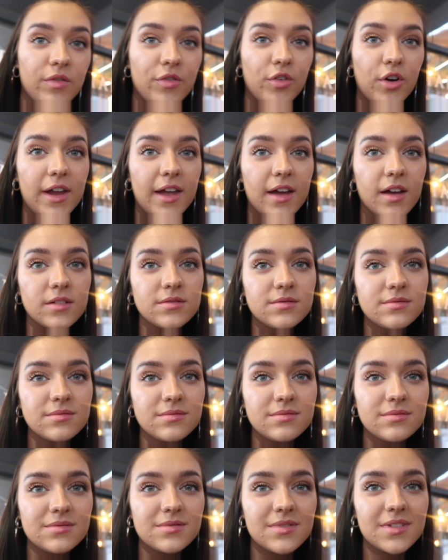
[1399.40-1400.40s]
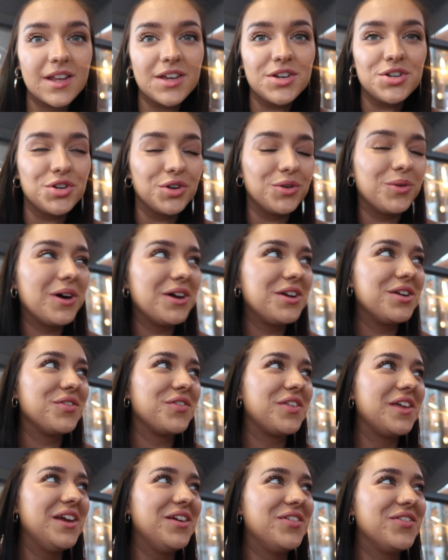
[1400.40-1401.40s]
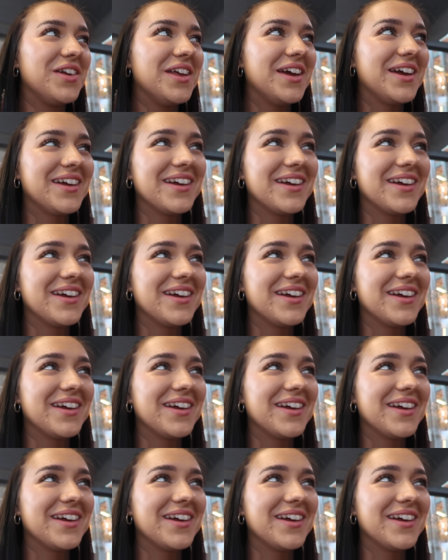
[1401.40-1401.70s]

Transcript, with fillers: freer official word of the evening.